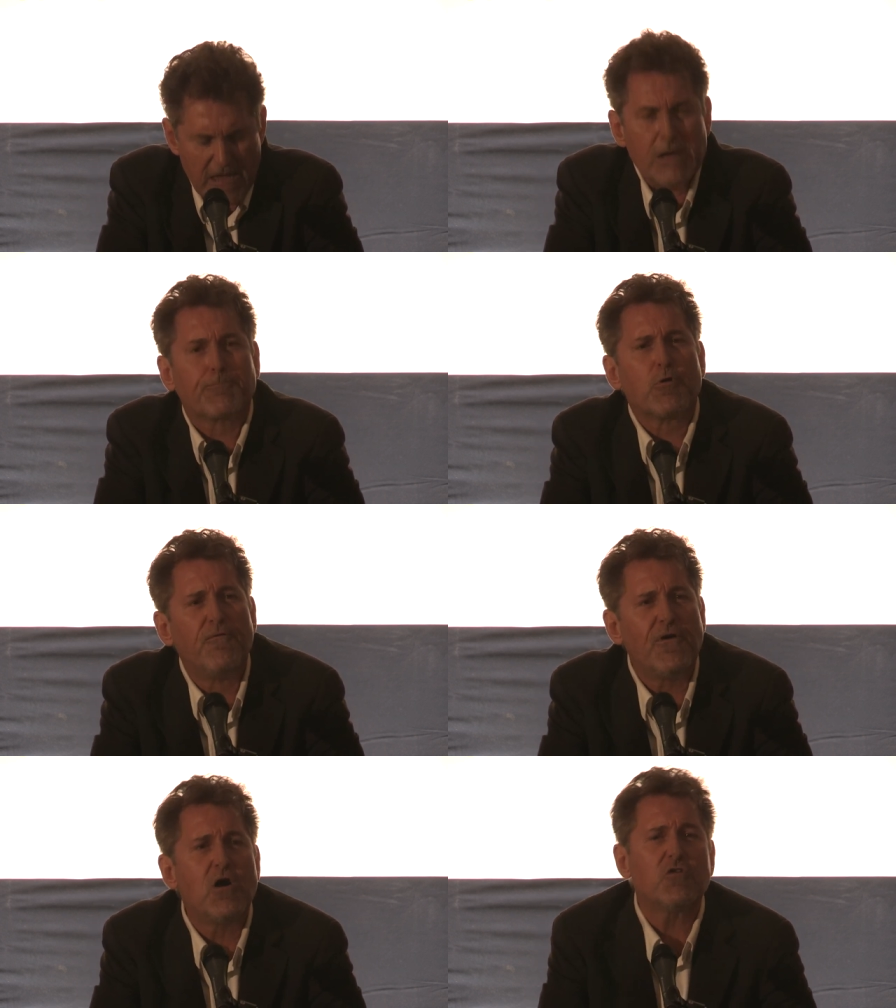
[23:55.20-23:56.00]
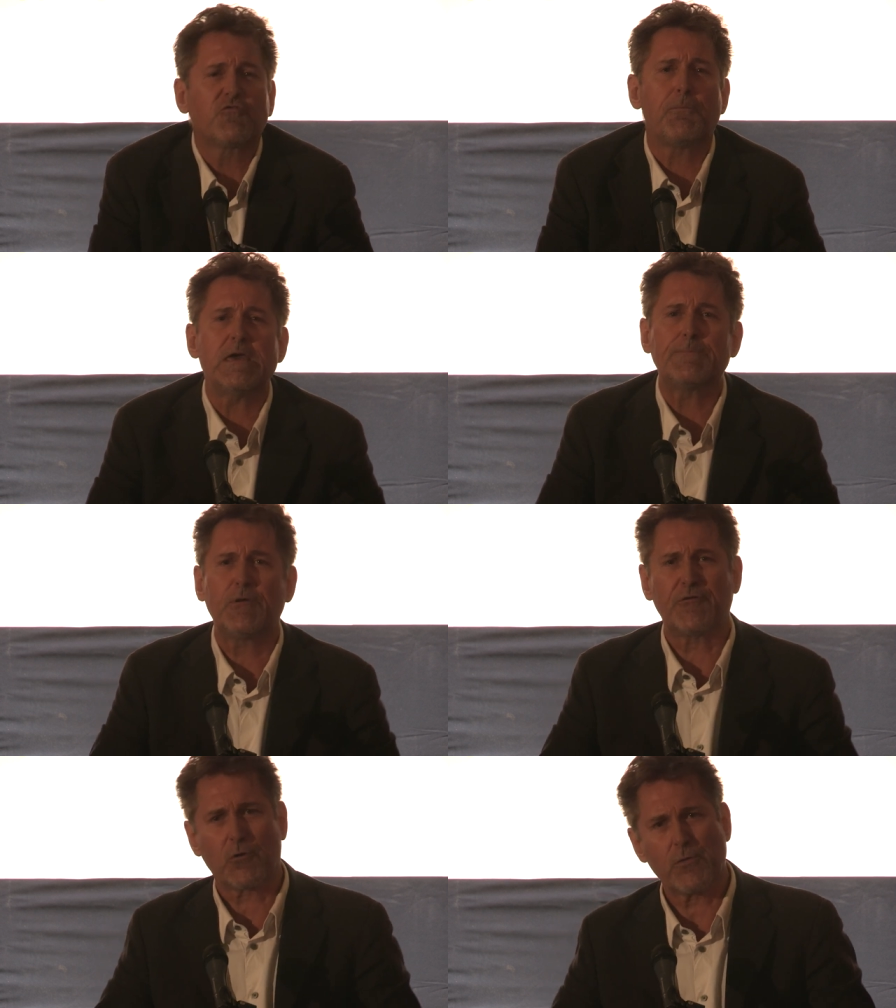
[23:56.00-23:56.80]
It provokes
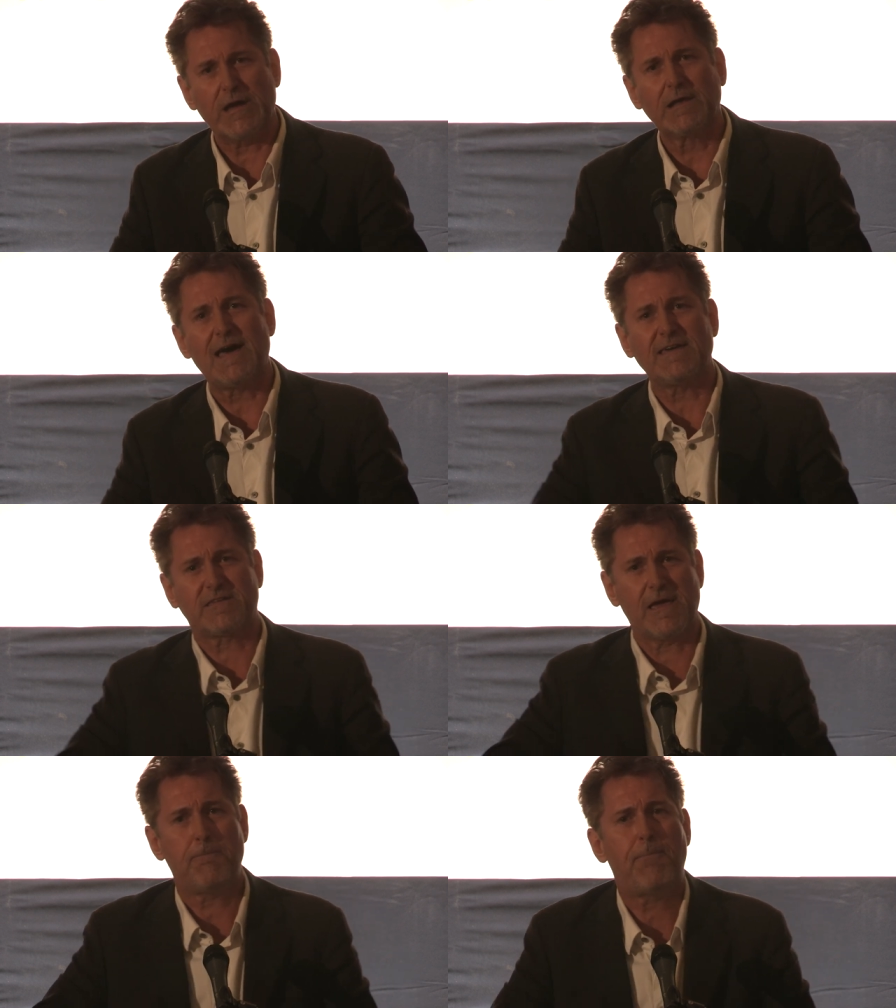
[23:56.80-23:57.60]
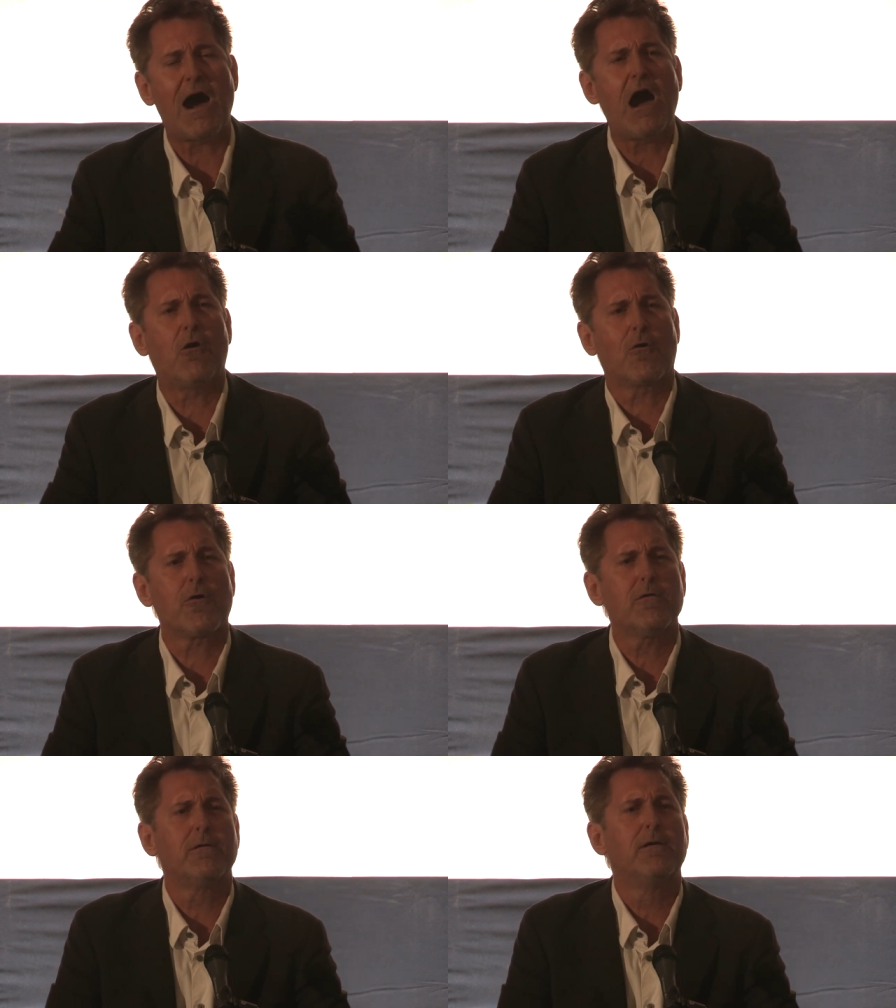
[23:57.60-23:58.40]
people to realize that
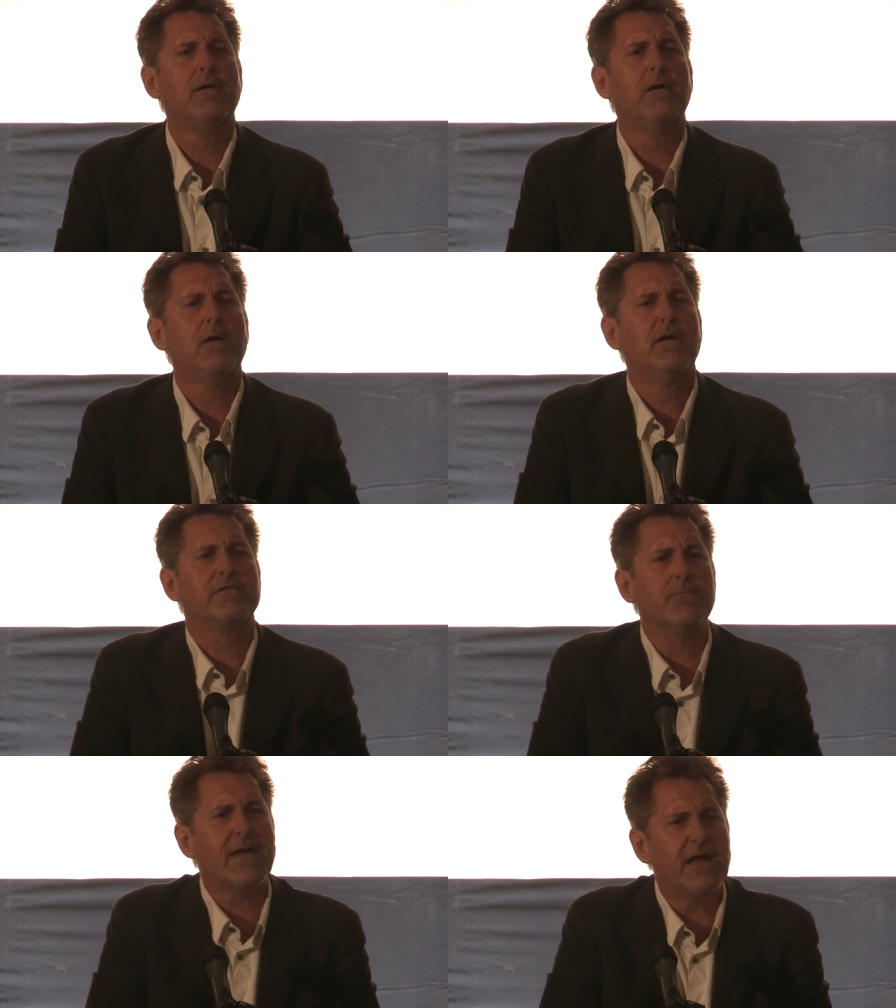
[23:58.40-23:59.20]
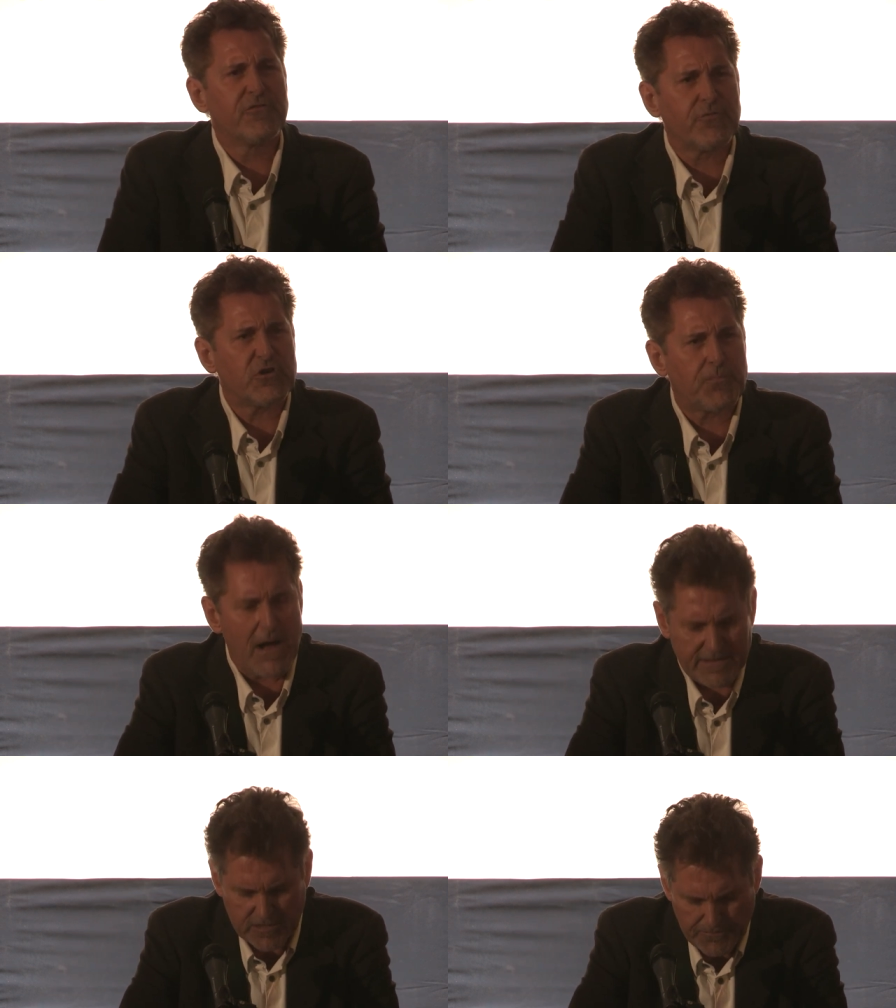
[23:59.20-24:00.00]
power demands
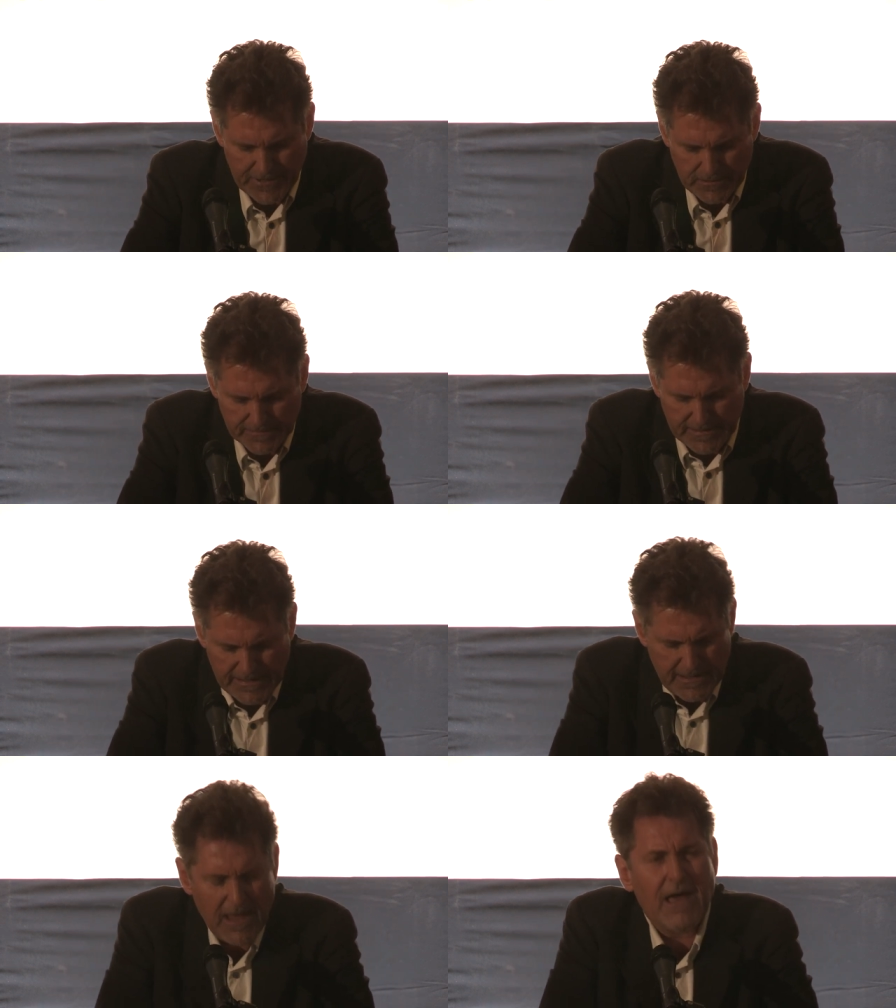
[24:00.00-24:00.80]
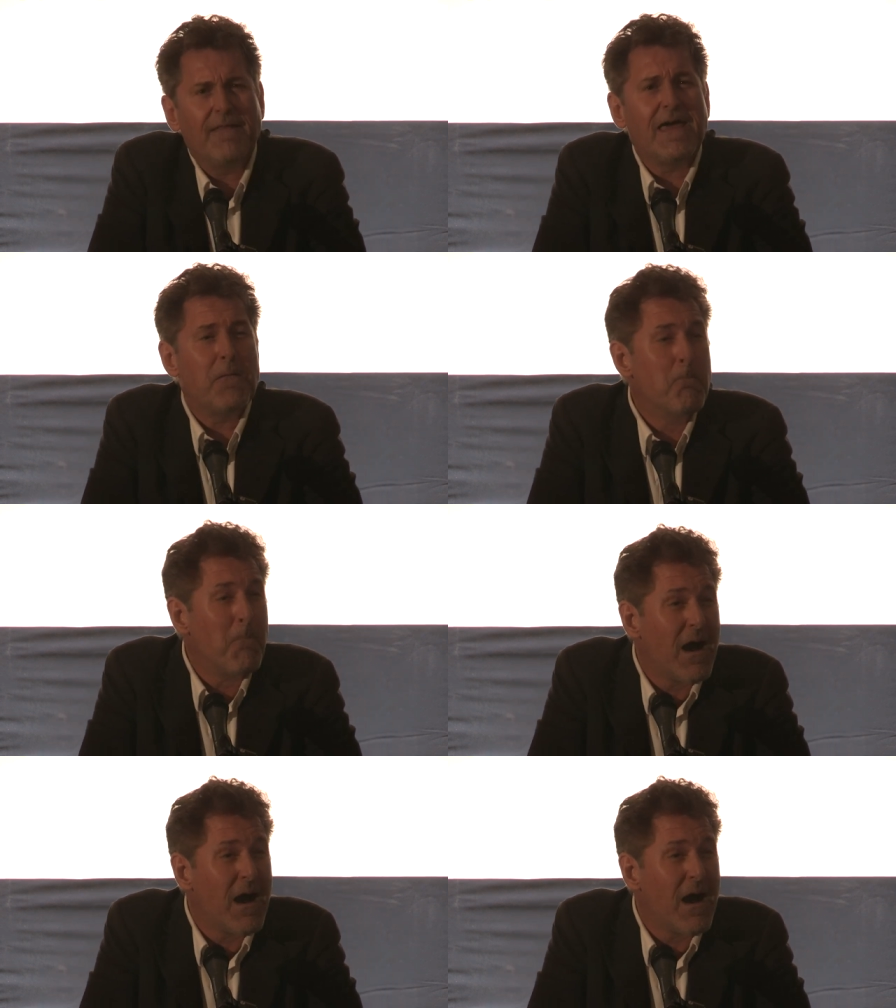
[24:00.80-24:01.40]
responsibility and that